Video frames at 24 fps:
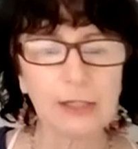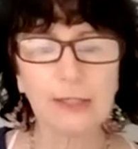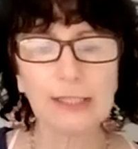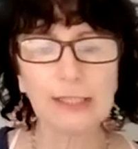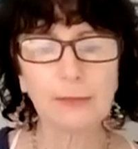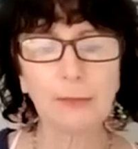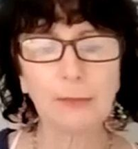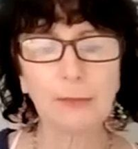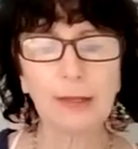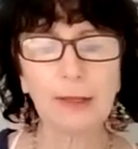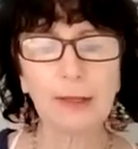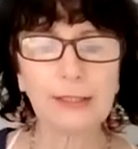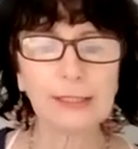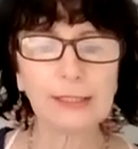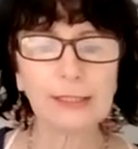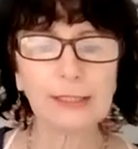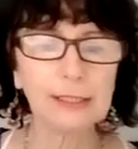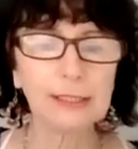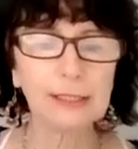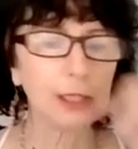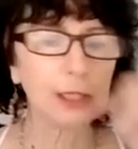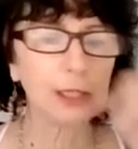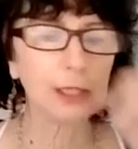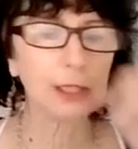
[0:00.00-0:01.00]
this month is a
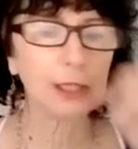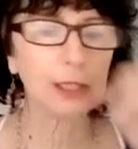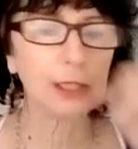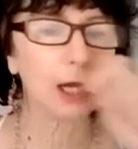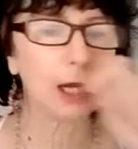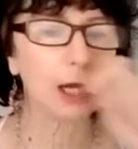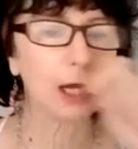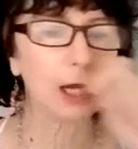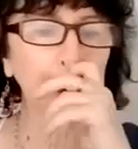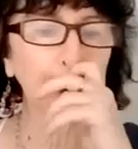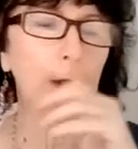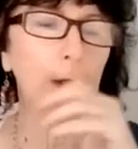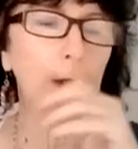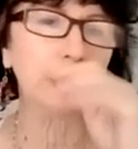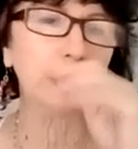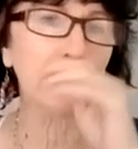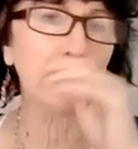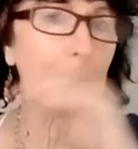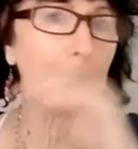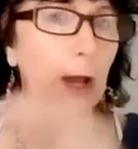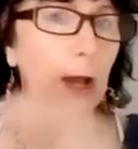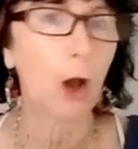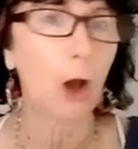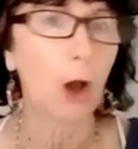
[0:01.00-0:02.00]
time to acknowledge our
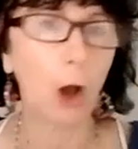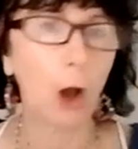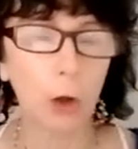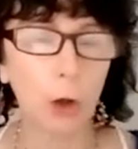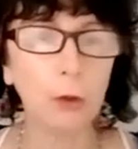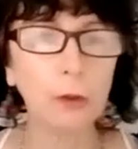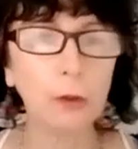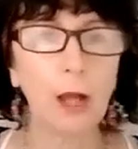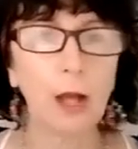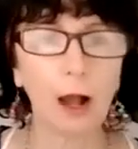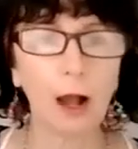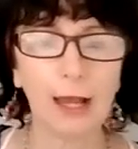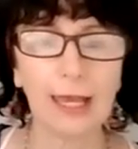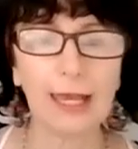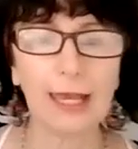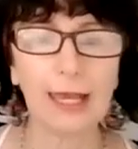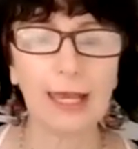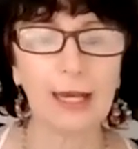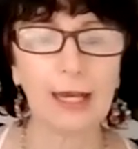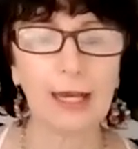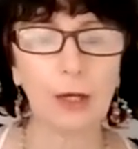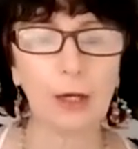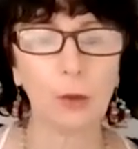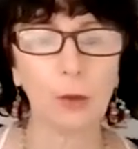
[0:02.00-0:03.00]
own higher
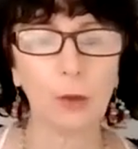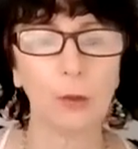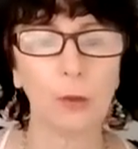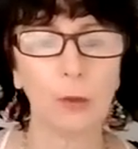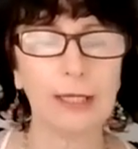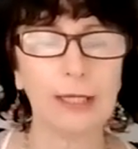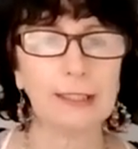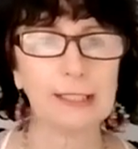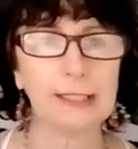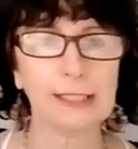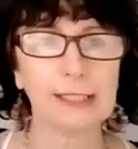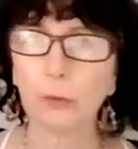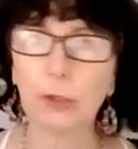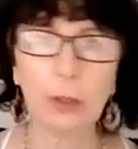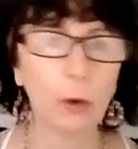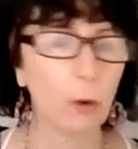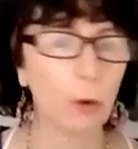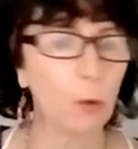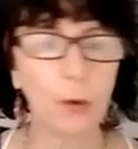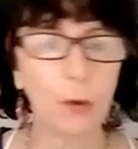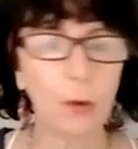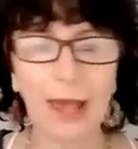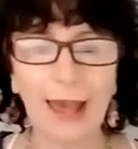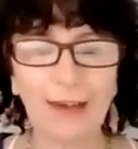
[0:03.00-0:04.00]
awareness. We all
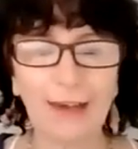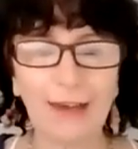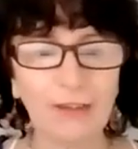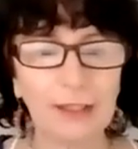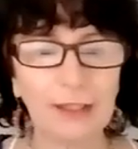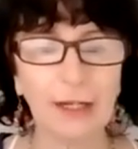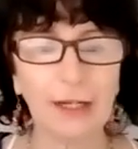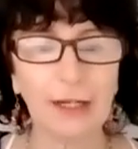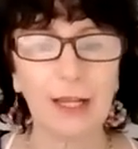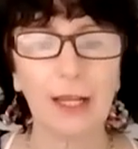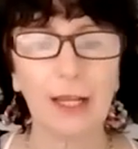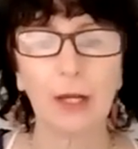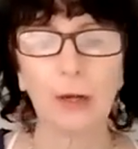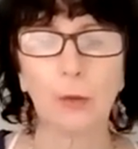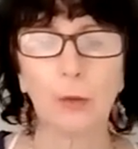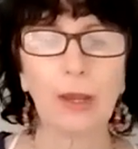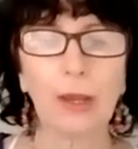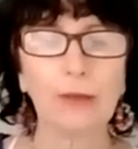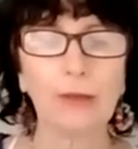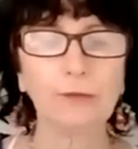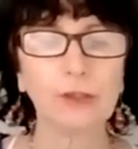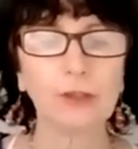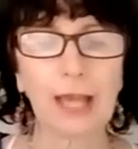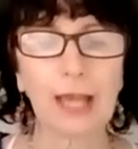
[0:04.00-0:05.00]
have it. We
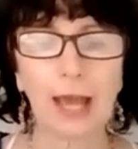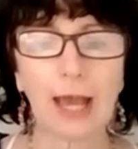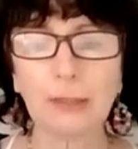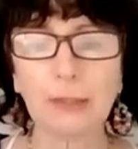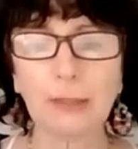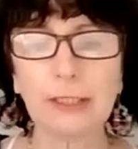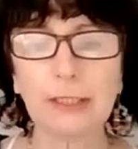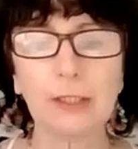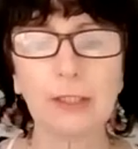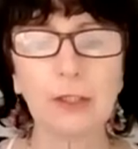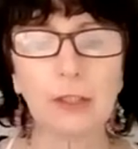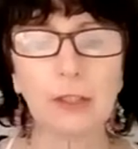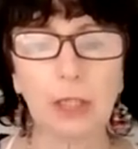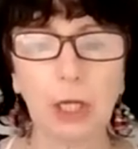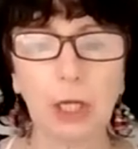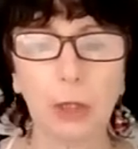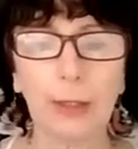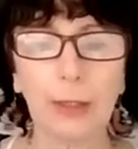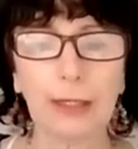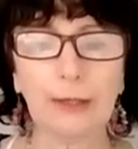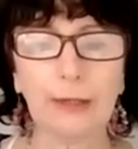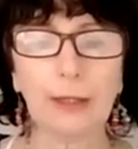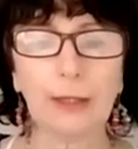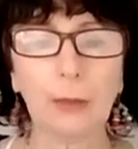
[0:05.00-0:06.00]
have to come into the
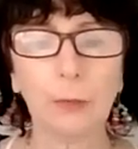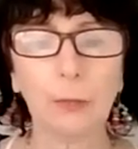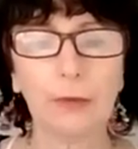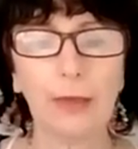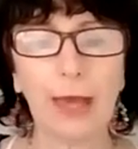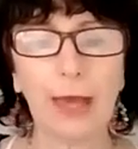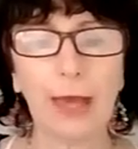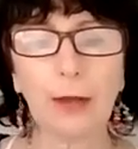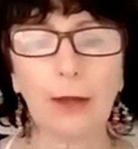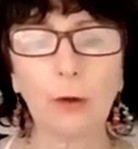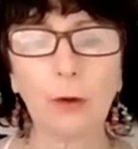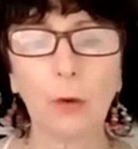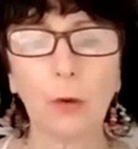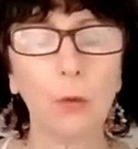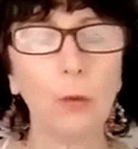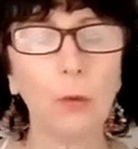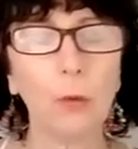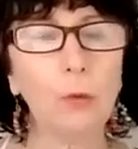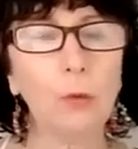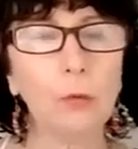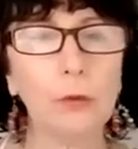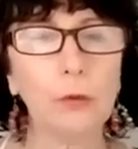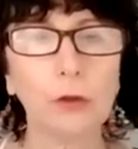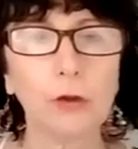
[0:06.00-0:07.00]
knowing that without all
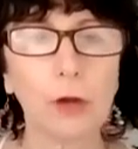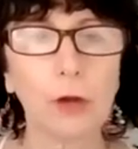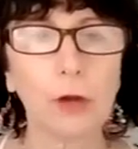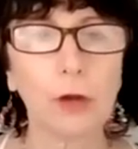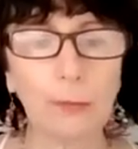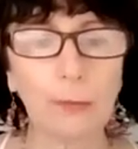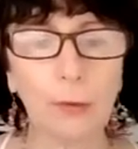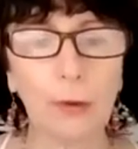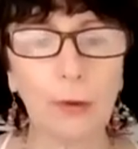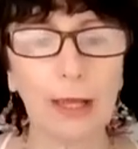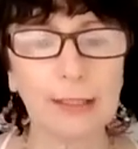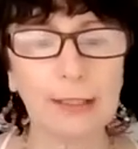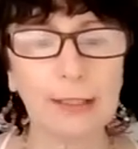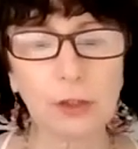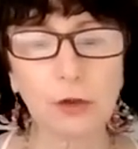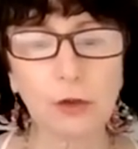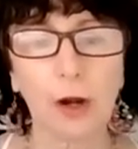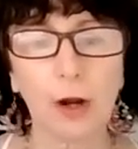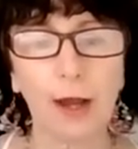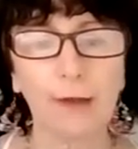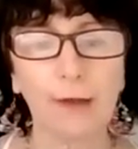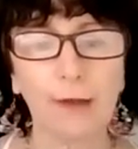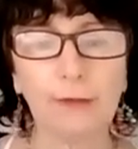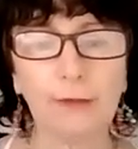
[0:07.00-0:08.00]
the trouble and
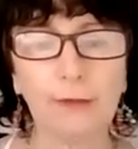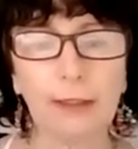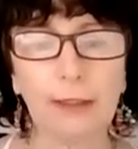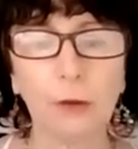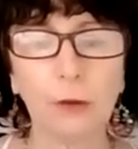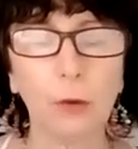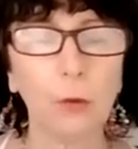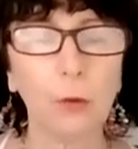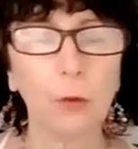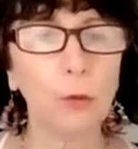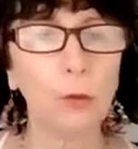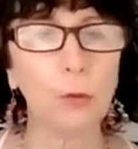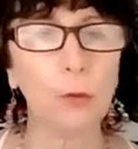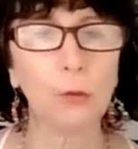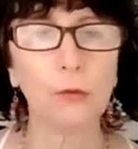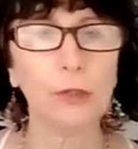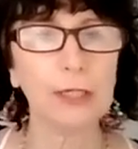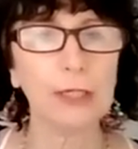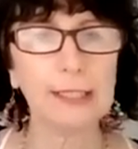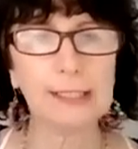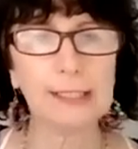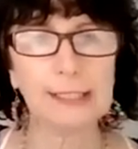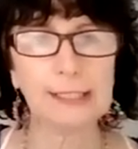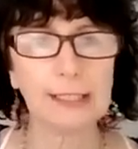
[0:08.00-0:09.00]
strife and all
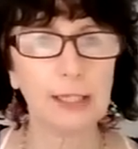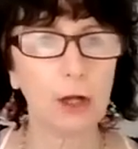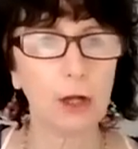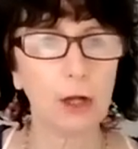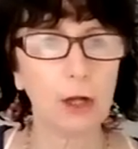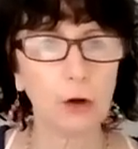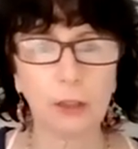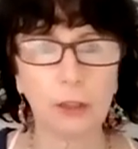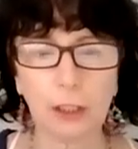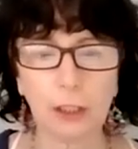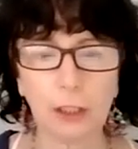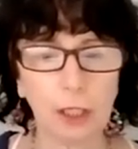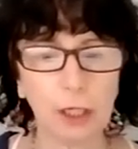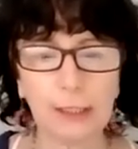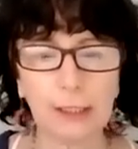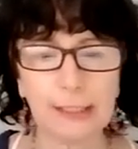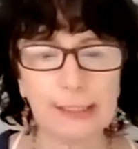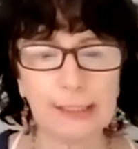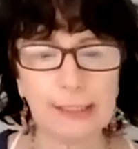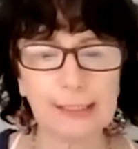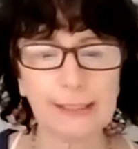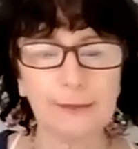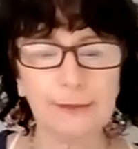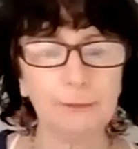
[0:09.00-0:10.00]
things not
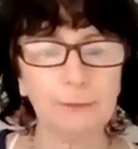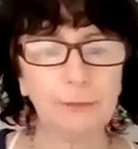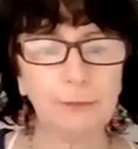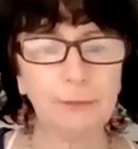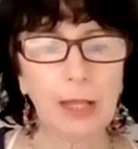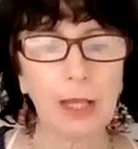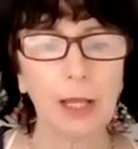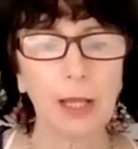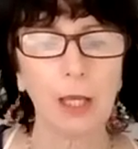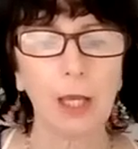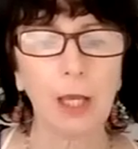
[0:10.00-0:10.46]
nice,